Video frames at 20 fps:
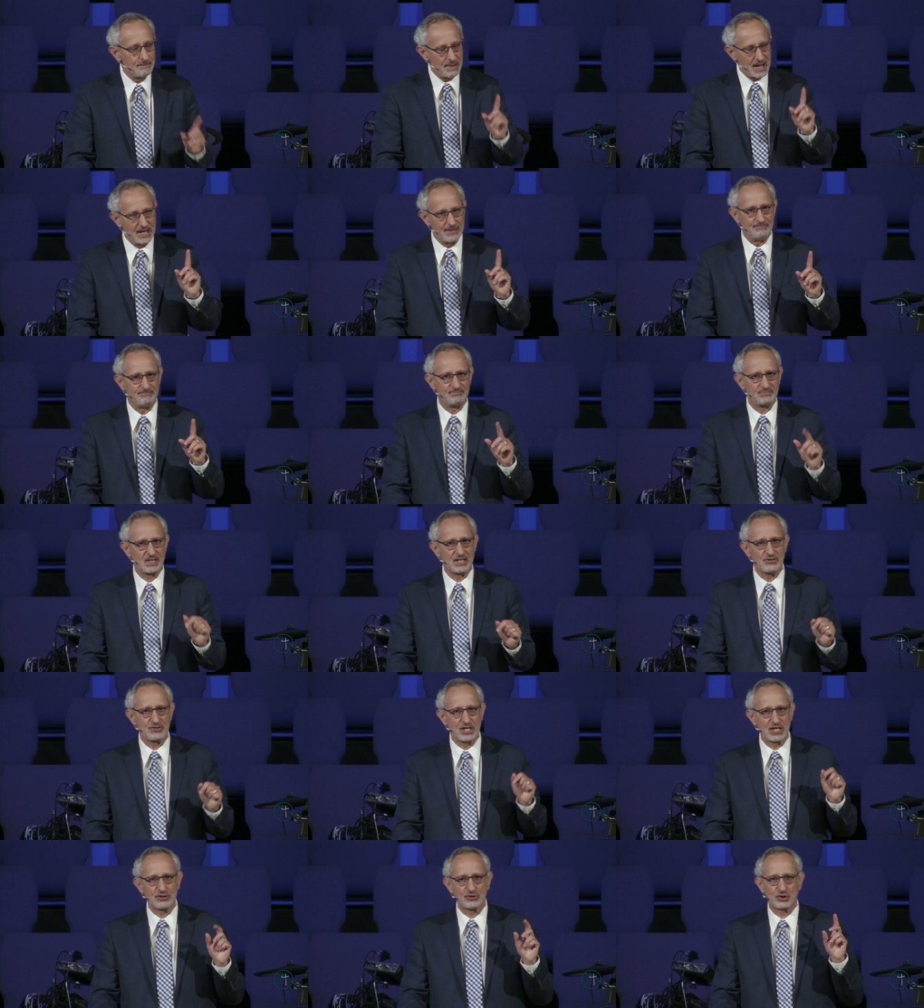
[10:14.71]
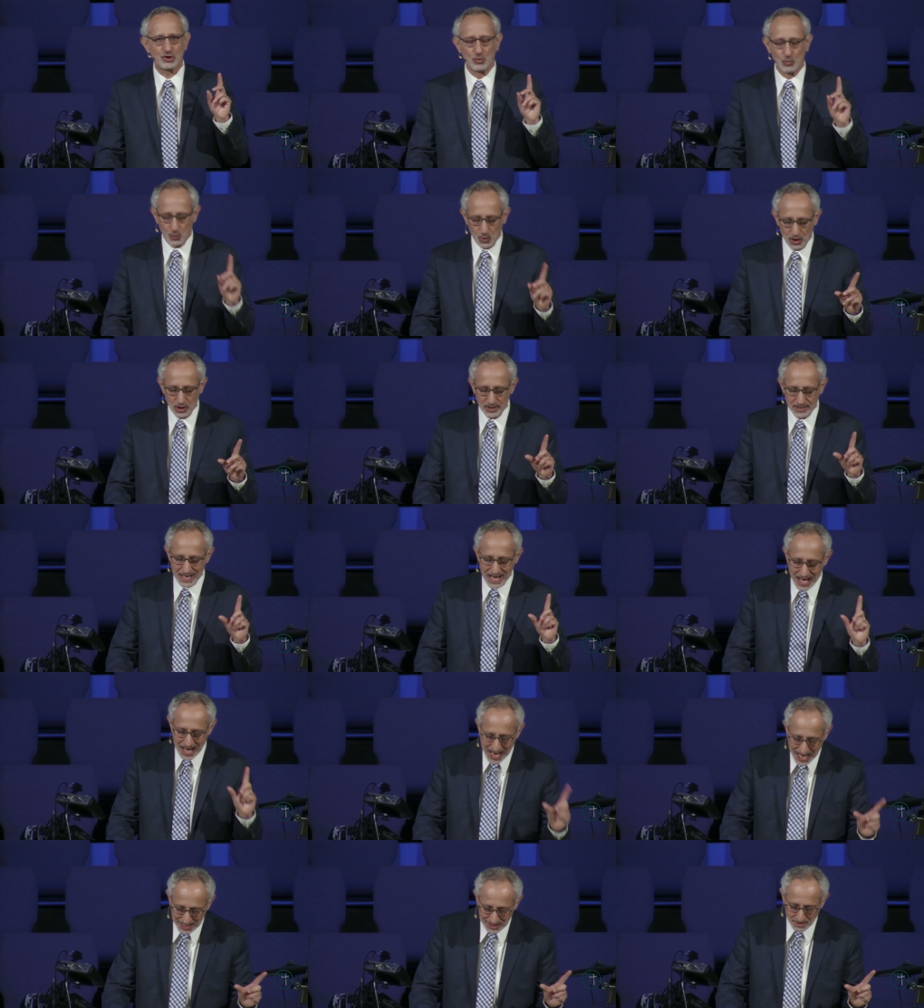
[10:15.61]
but since the word
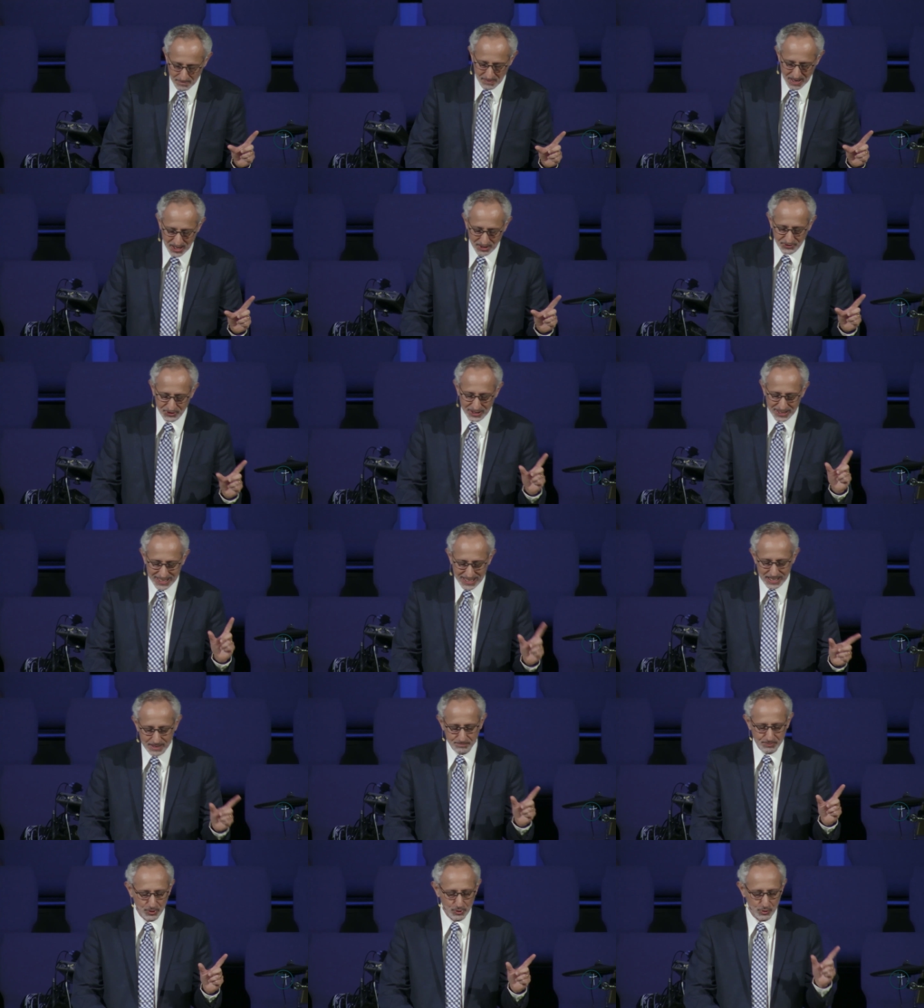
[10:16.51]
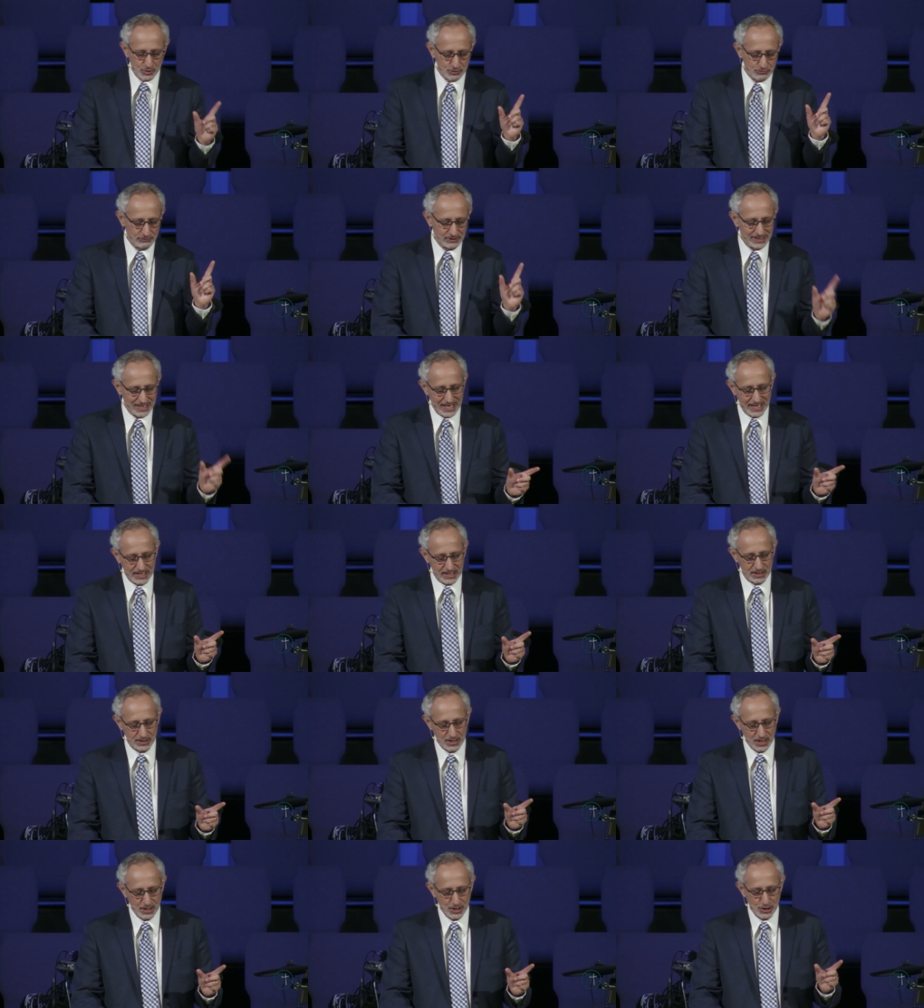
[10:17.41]
alamoth in Hebrew is
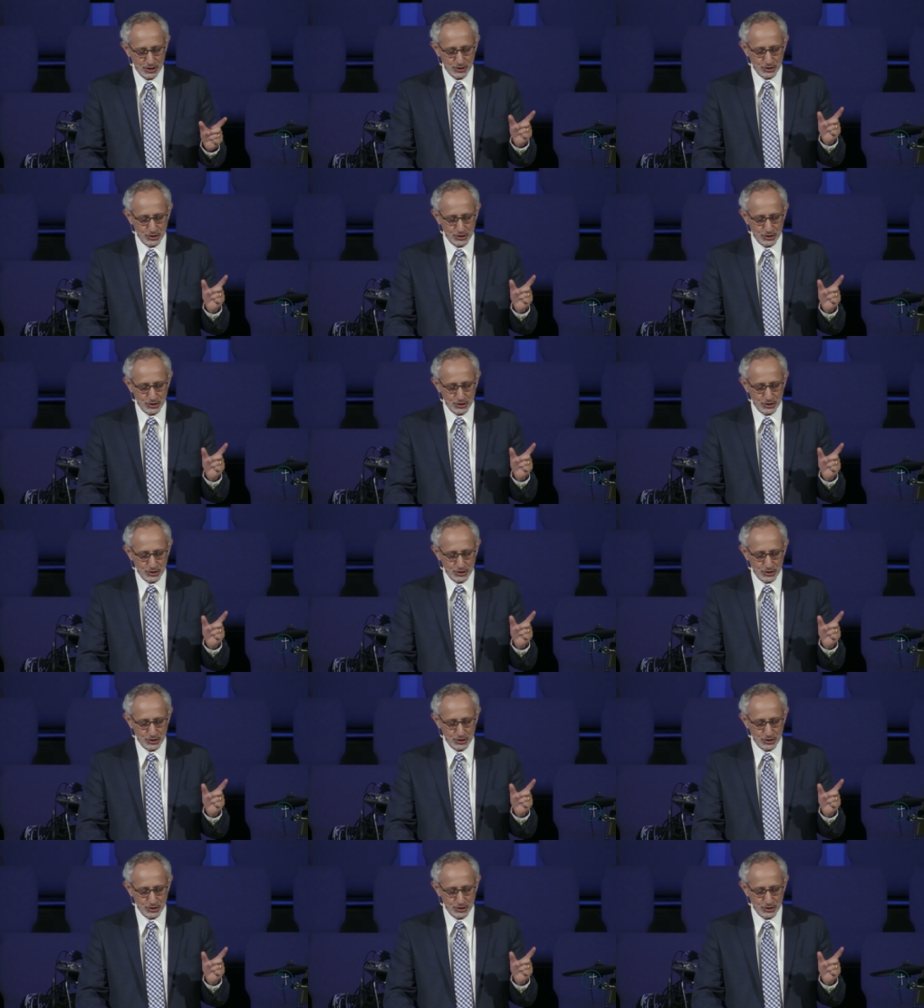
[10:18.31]
related